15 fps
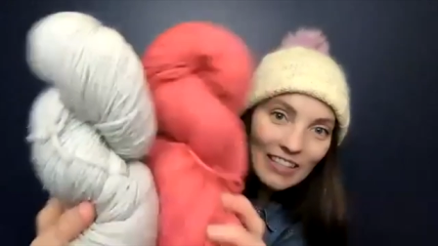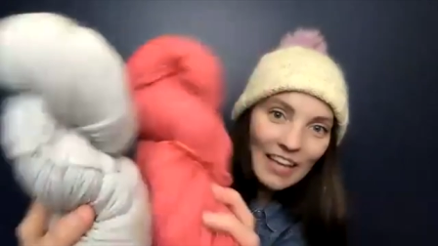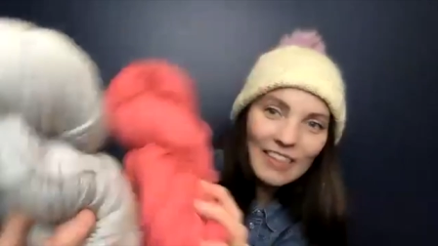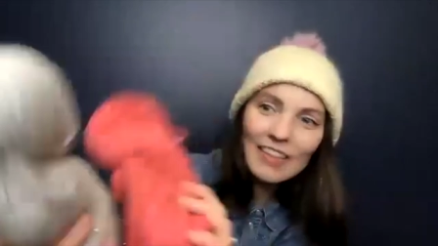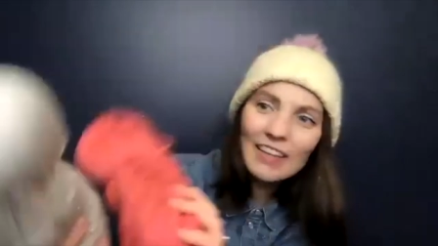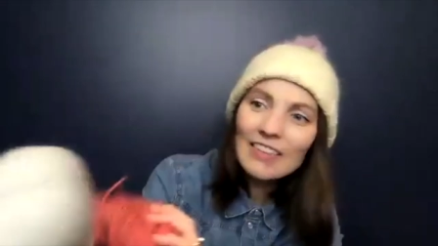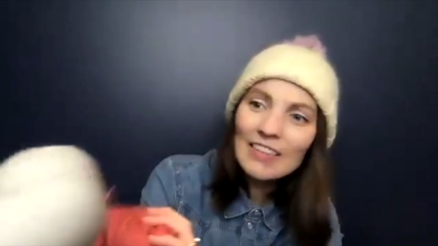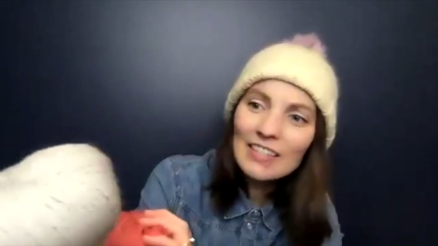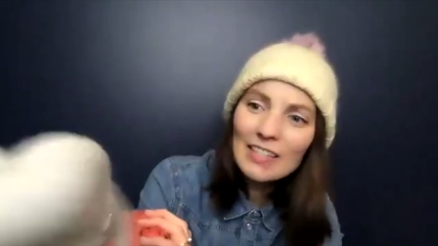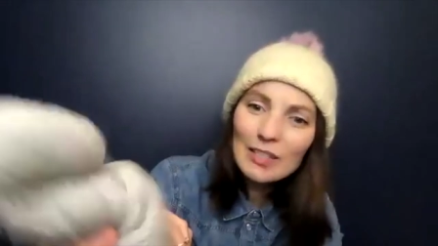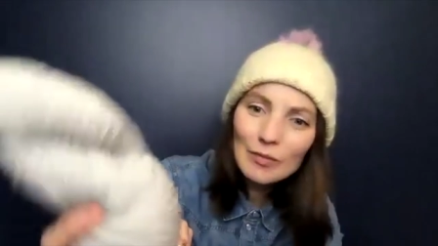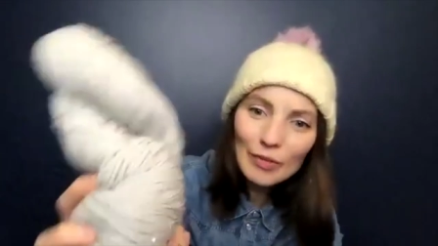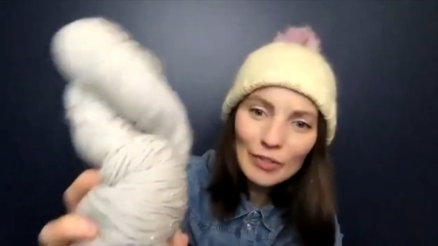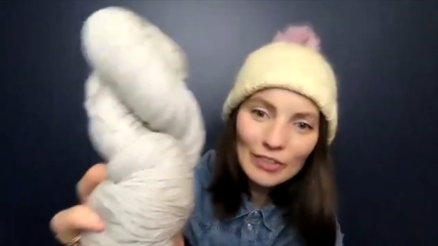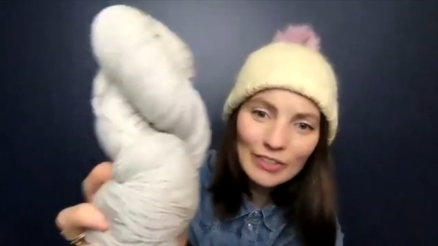I think this
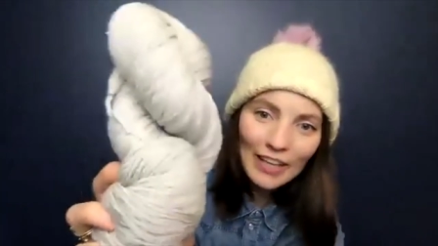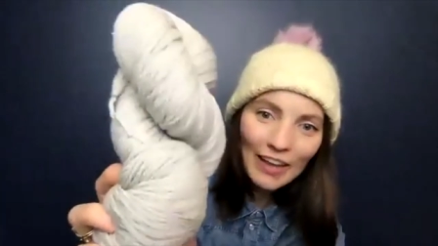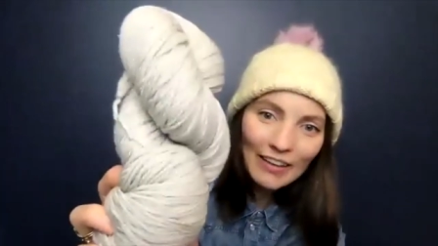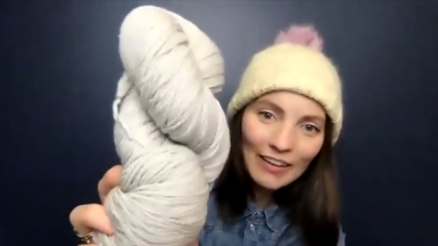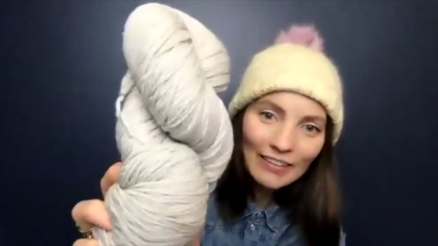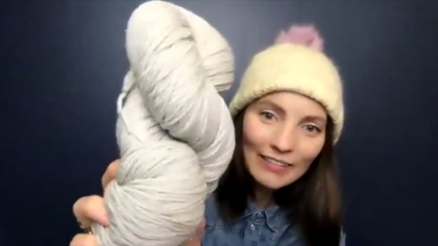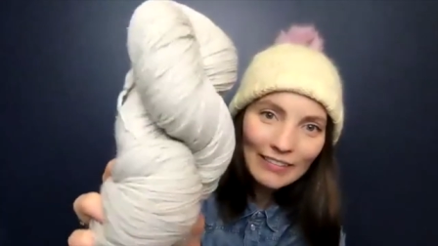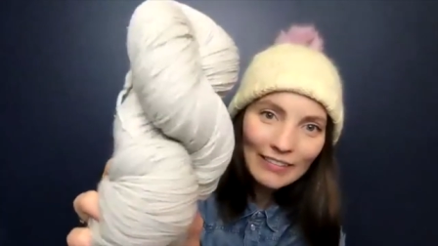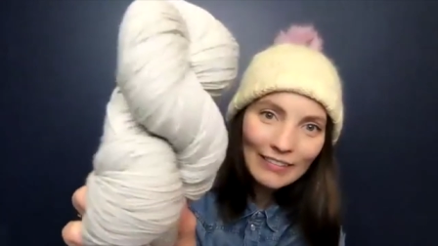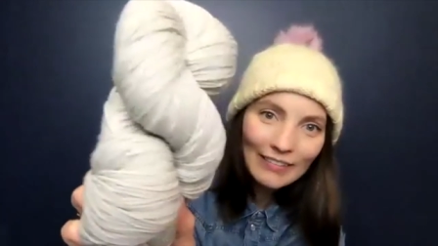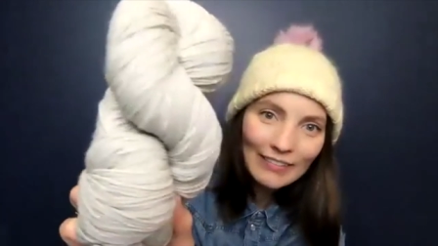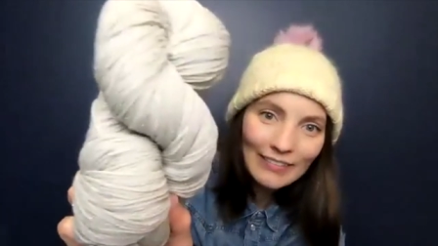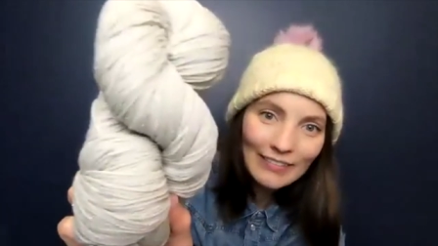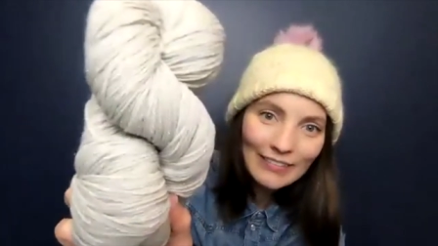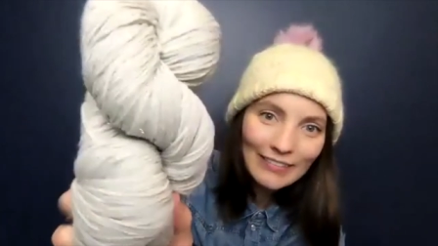is roller skate.
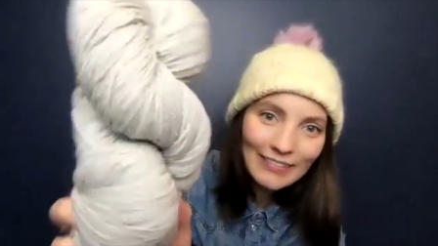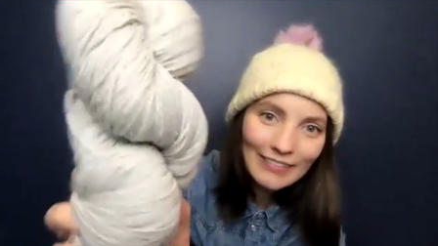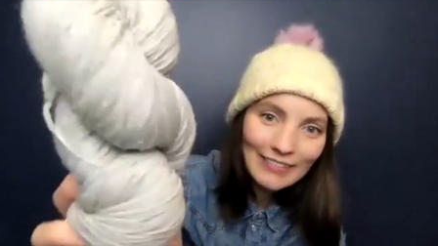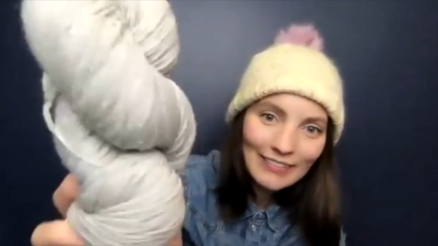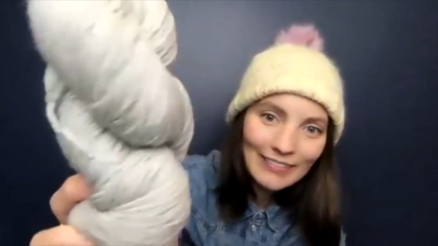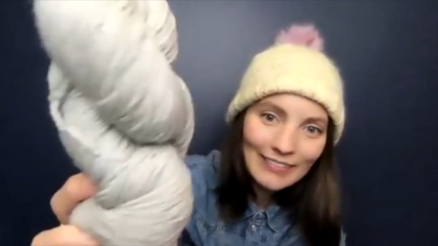Yeah.